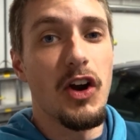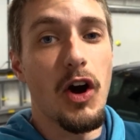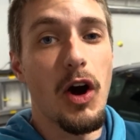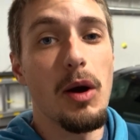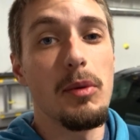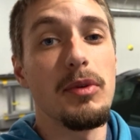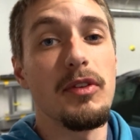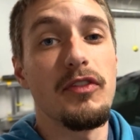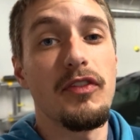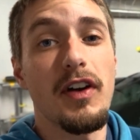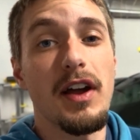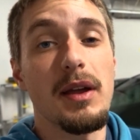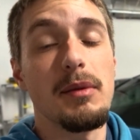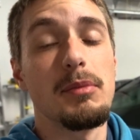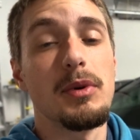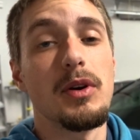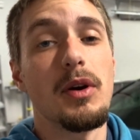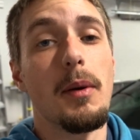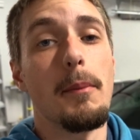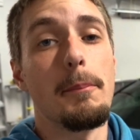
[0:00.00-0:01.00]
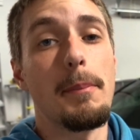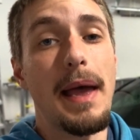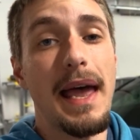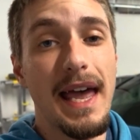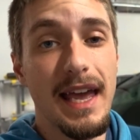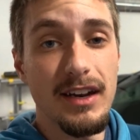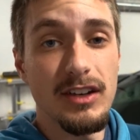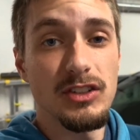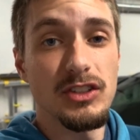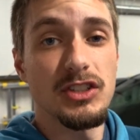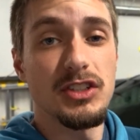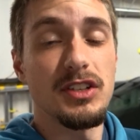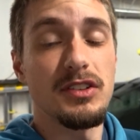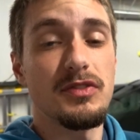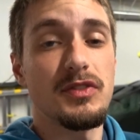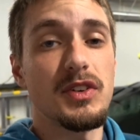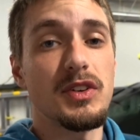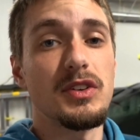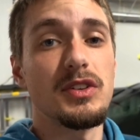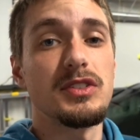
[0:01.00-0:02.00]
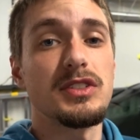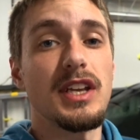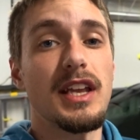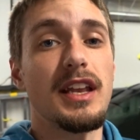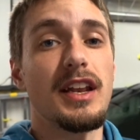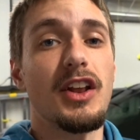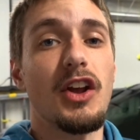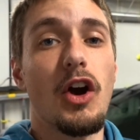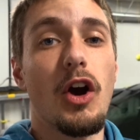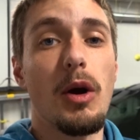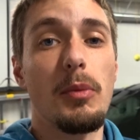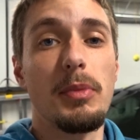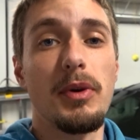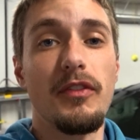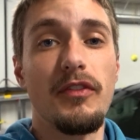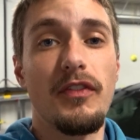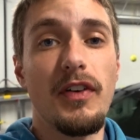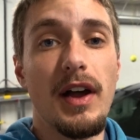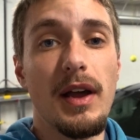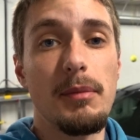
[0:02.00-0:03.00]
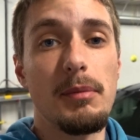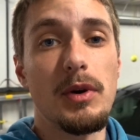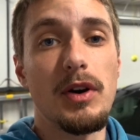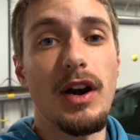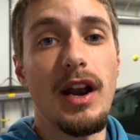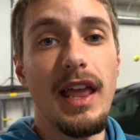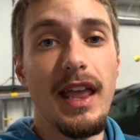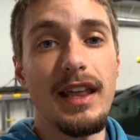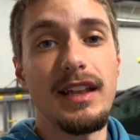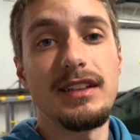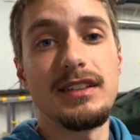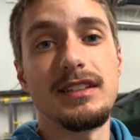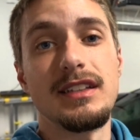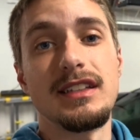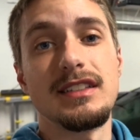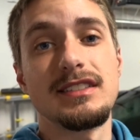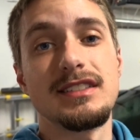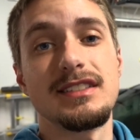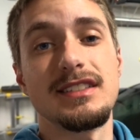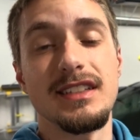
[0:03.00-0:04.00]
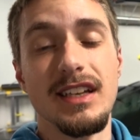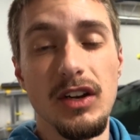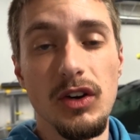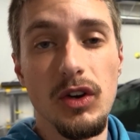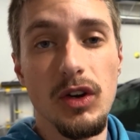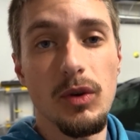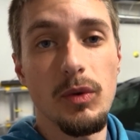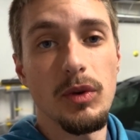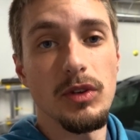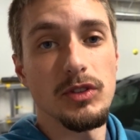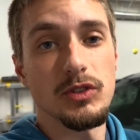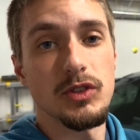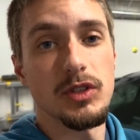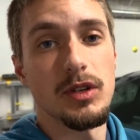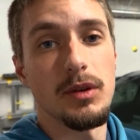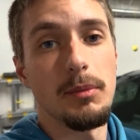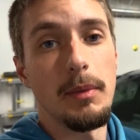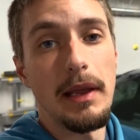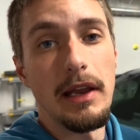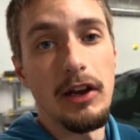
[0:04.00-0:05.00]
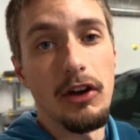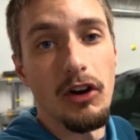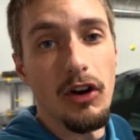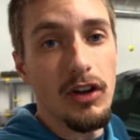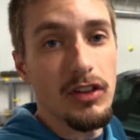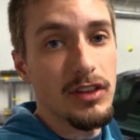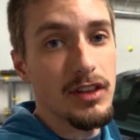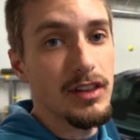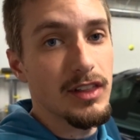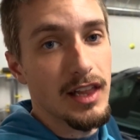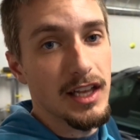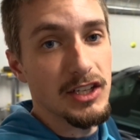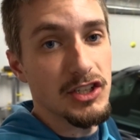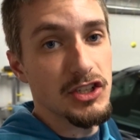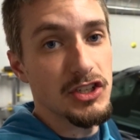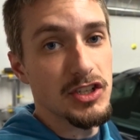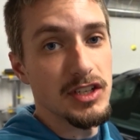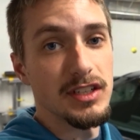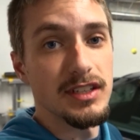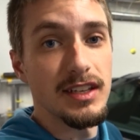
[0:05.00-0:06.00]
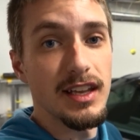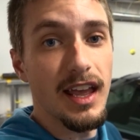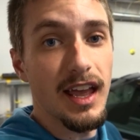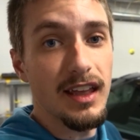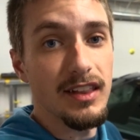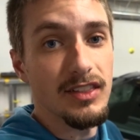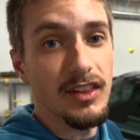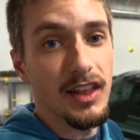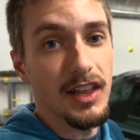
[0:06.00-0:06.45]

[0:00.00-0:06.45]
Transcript: Carbon fiber paddle shifters and carbon fiber N steering wheel trim here on the Elantra GTN